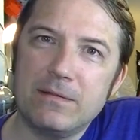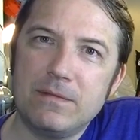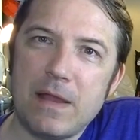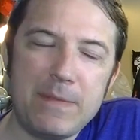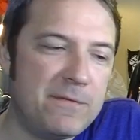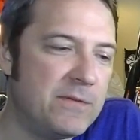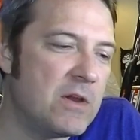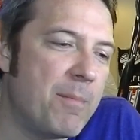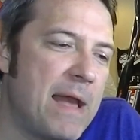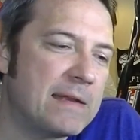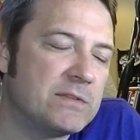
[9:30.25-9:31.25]
I mean, if you go
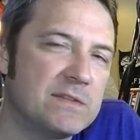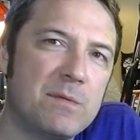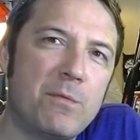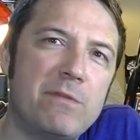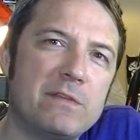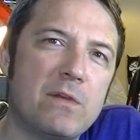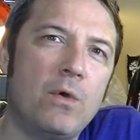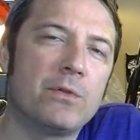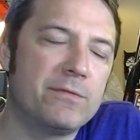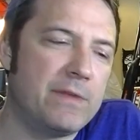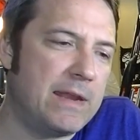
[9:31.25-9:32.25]
back to some of his
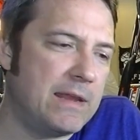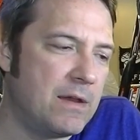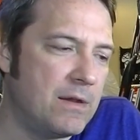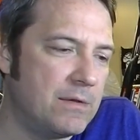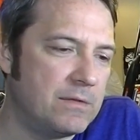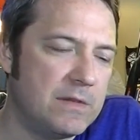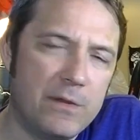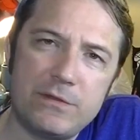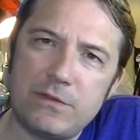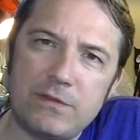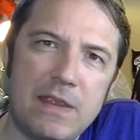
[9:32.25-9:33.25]
older videos, it's
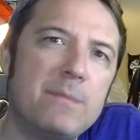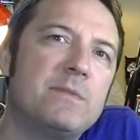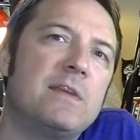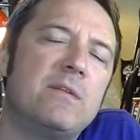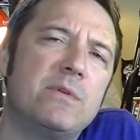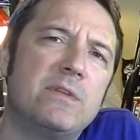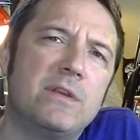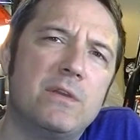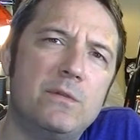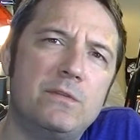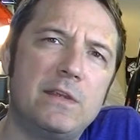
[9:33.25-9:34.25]
just him sitting with an
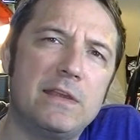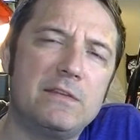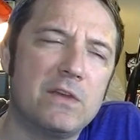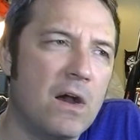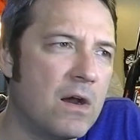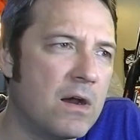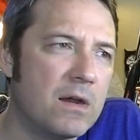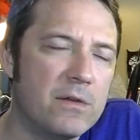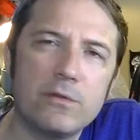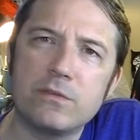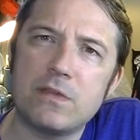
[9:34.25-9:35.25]
acoustic
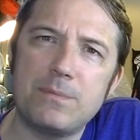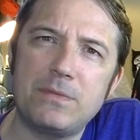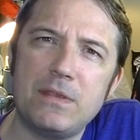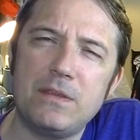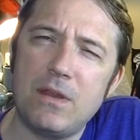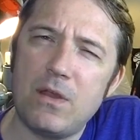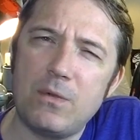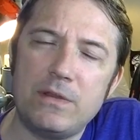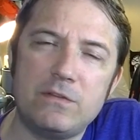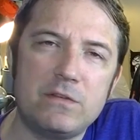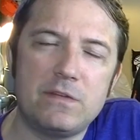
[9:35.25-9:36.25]
guitar or something, and
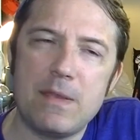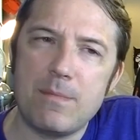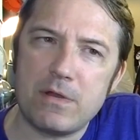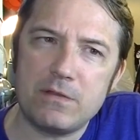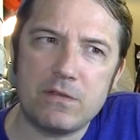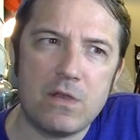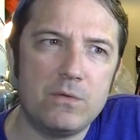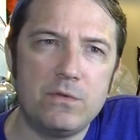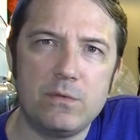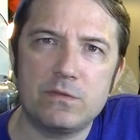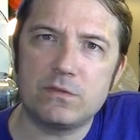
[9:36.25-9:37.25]
it's just him on his own
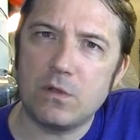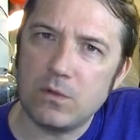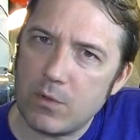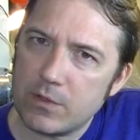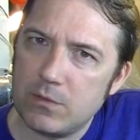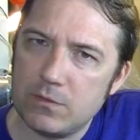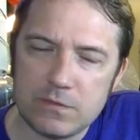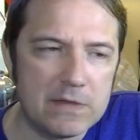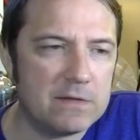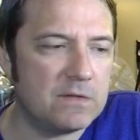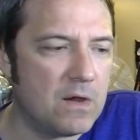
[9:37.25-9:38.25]
doing solo acoustic
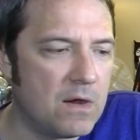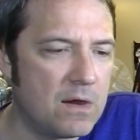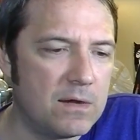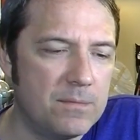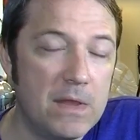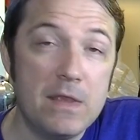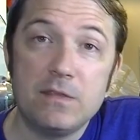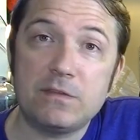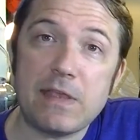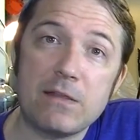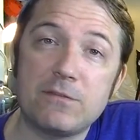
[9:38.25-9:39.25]
guitar, and
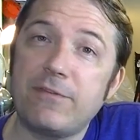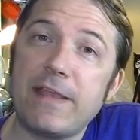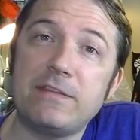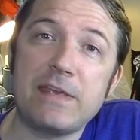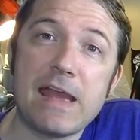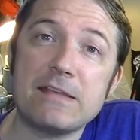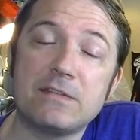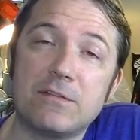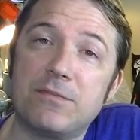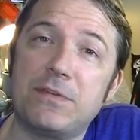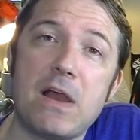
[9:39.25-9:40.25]
sounds fantastic.
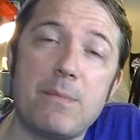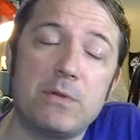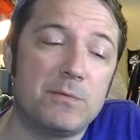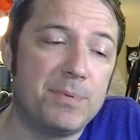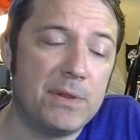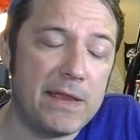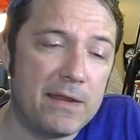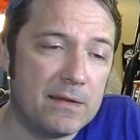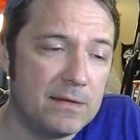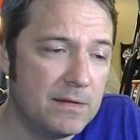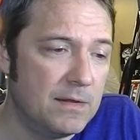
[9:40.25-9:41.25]
Phenomenal
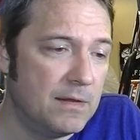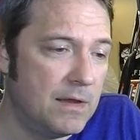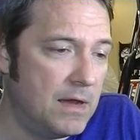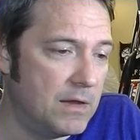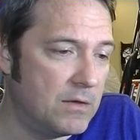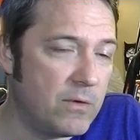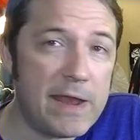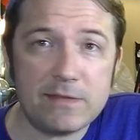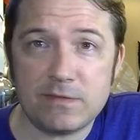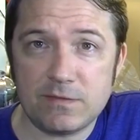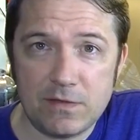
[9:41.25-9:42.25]
player.
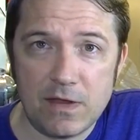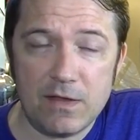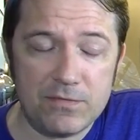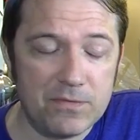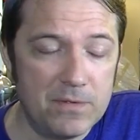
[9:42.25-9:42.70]
Great stuff.